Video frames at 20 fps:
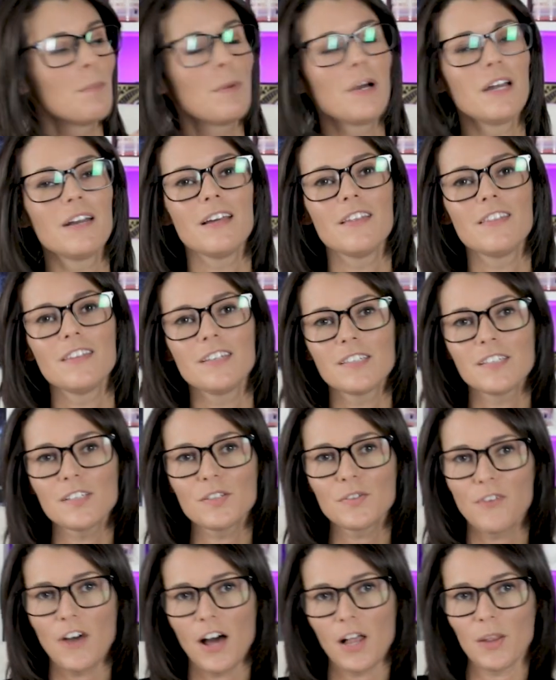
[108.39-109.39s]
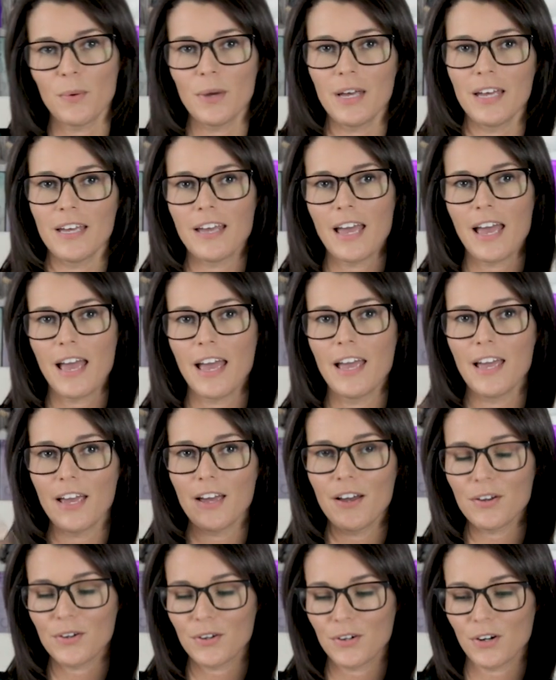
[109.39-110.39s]
But this is following
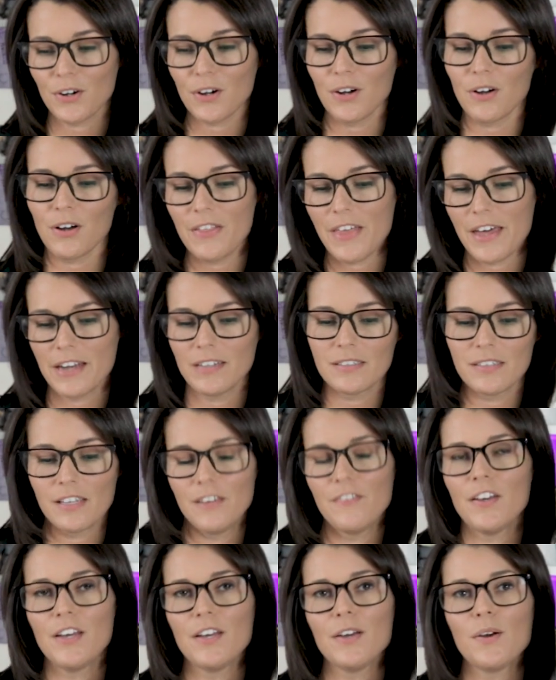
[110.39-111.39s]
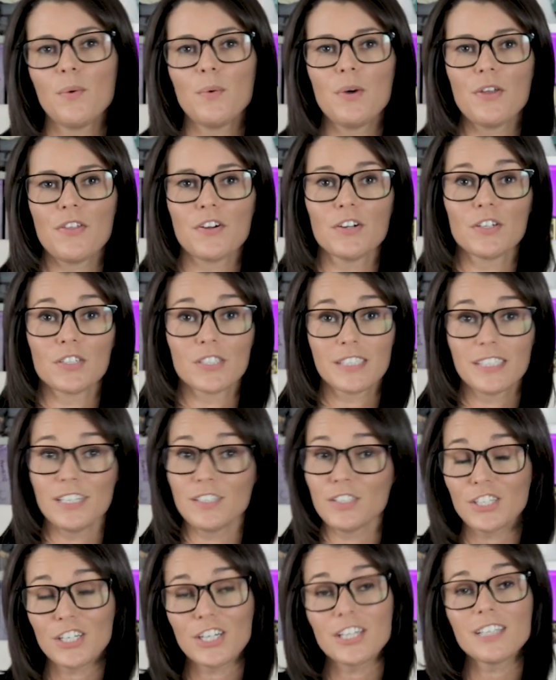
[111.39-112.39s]
a girl that is living with her
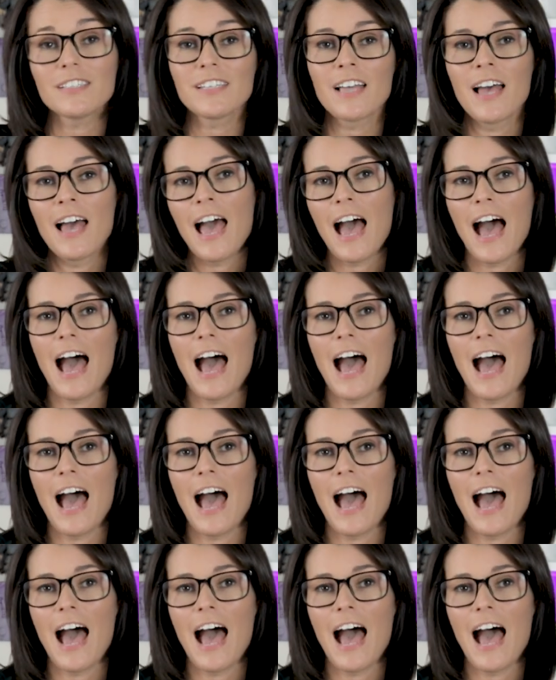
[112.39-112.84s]
sisters